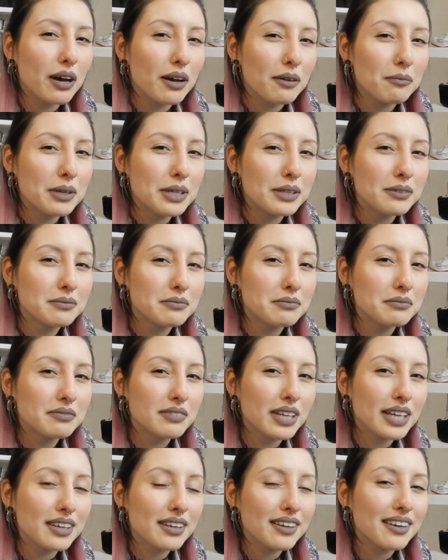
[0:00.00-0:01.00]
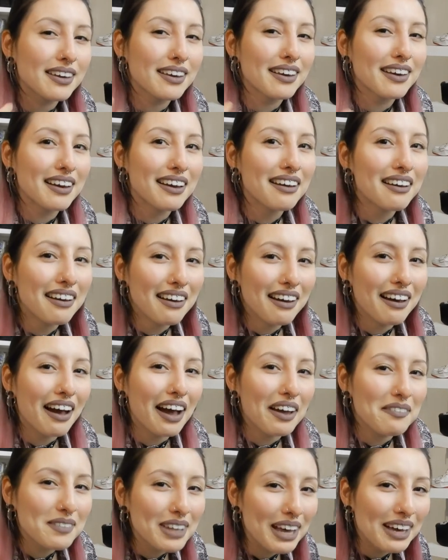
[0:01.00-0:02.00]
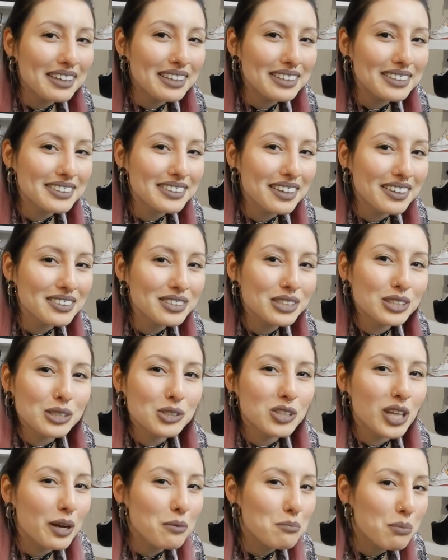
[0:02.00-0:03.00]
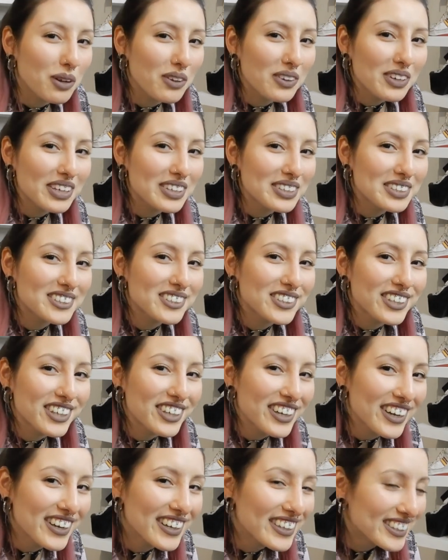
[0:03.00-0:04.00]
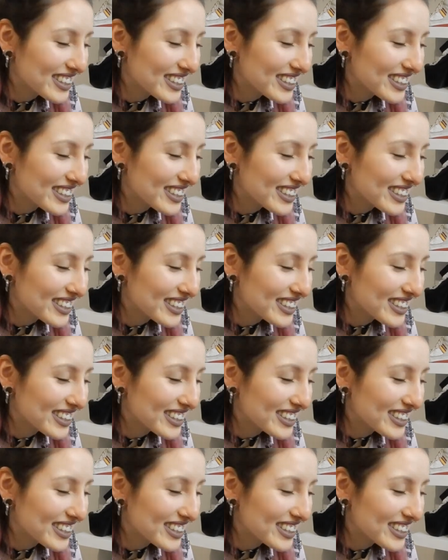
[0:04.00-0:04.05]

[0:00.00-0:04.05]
I mean, like, I'm glad it's not just like polyester,